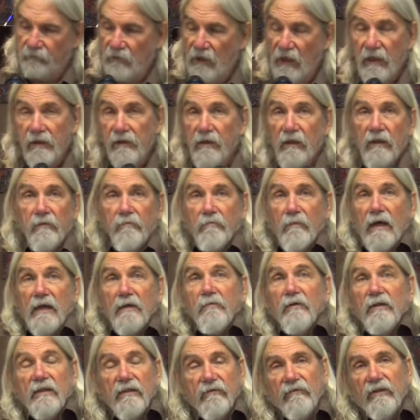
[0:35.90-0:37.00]
and, and
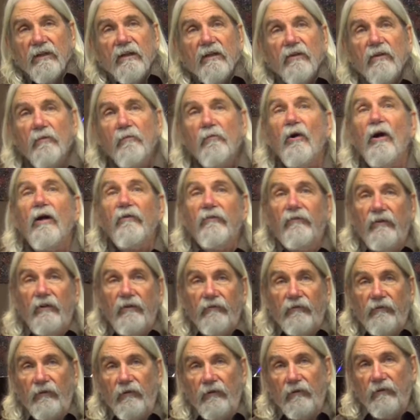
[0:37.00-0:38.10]
maybe even in the
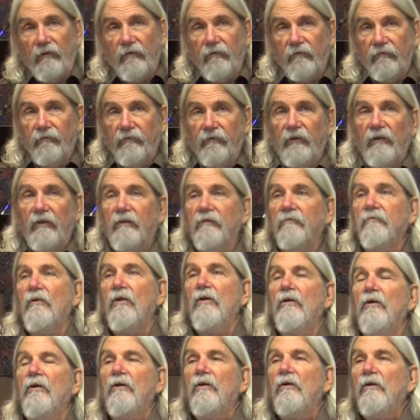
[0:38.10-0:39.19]
process of, uh,
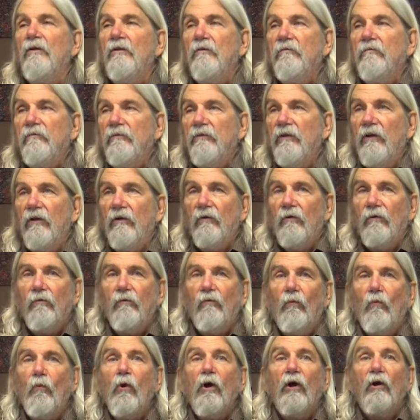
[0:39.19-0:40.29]
you know,
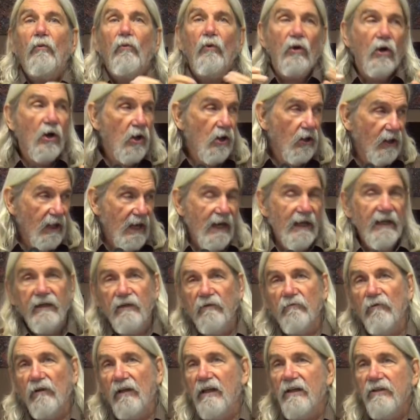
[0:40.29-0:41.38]
where we're all at
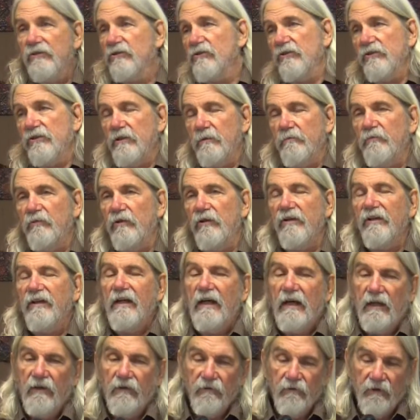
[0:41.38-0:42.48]
in relationship to the
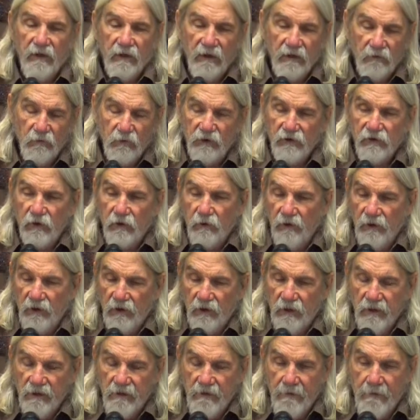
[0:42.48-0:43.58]
gathering and what's going
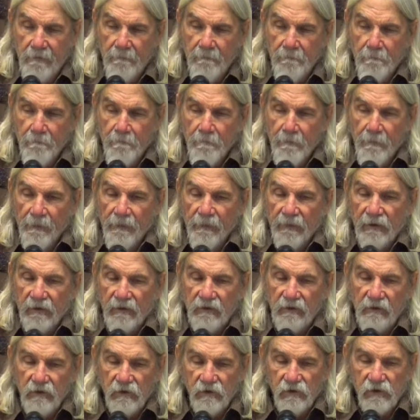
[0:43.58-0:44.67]
on,
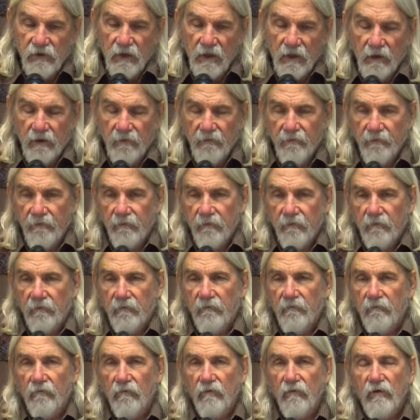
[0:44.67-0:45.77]
is um,
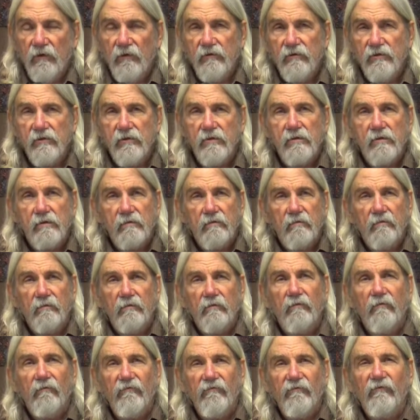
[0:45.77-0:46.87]
this
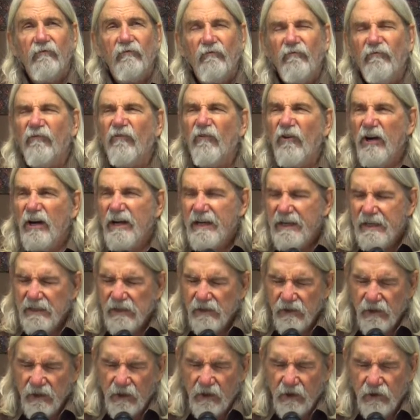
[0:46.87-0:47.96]

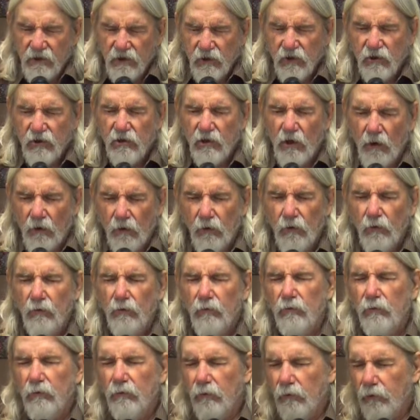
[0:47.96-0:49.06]
phrase that is
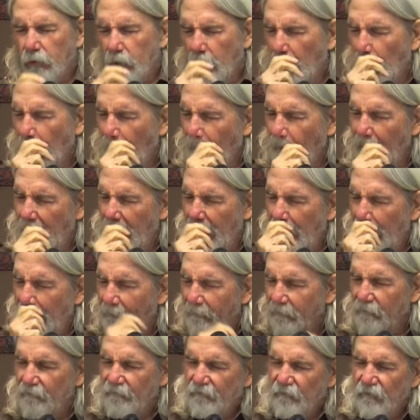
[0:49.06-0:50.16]
so
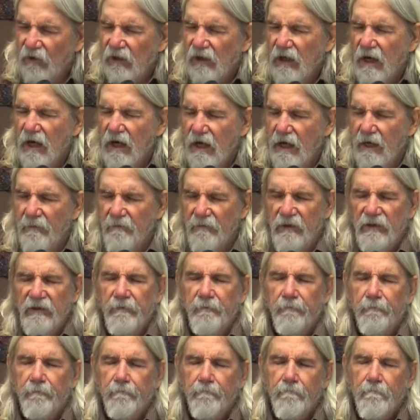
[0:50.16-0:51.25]
um,
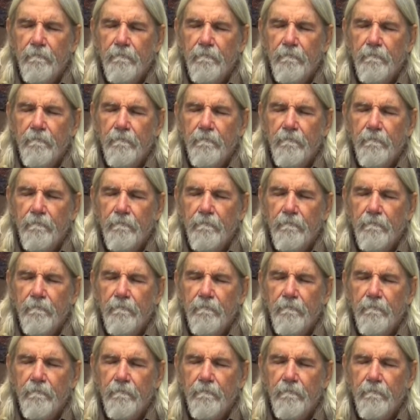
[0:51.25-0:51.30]
common,